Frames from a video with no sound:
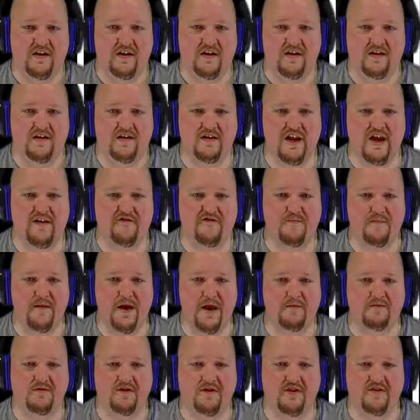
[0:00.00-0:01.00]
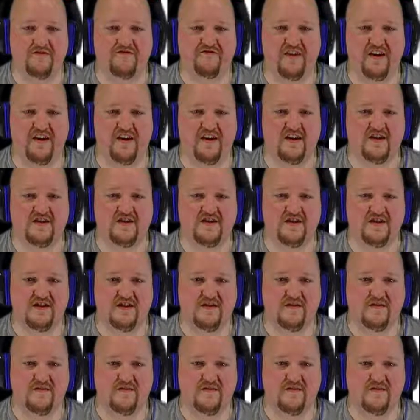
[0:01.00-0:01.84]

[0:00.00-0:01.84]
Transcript: You'll never be able to defeat us.